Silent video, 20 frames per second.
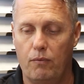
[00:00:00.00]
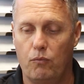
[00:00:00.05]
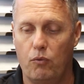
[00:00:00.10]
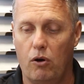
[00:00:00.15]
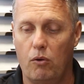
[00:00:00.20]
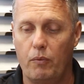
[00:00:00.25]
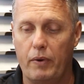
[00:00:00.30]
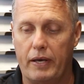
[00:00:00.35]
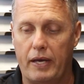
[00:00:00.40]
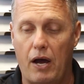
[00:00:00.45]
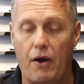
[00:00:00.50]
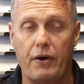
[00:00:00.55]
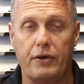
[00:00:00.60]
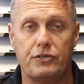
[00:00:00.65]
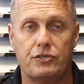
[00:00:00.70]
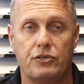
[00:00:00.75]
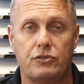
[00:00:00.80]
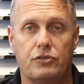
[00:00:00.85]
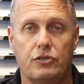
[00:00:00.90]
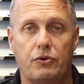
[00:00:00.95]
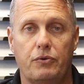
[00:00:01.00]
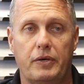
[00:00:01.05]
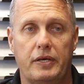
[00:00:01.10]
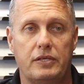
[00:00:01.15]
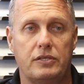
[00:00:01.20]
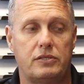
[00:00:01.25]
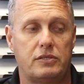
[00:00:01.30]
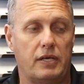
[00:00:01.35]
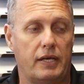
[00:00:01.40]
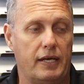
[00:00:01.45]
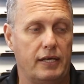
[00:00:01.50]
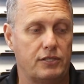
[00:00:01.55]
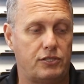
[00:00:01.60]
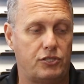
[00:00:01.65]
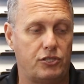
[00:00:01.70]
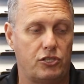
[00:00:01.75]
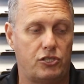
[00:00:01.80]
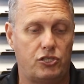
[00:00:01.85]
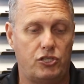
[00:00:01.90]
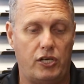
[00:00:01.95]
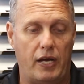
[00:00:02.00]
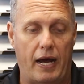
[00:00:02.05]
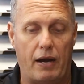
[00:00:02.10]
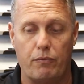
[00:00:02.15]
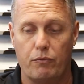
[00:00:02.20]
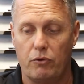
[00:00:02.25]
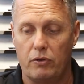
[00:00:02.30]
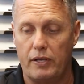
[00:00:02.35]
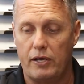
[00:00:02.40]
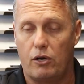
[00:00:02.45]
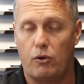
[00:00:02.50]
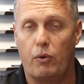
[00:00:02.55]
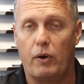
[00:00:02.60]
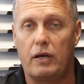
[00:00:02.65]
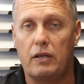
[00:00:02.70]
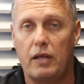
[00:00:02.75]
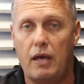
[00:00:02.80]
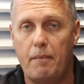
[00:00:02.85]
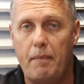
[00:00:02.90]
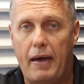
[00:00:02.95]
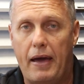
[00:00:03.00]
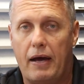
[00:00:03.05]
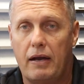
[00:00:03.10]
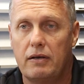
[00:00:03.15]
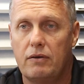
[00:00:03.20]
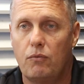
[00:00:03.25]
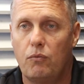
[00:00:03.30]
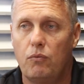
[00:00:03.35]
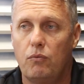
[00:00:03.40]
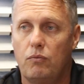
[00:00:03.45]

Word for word: what we're going to do is is just chat really quickly about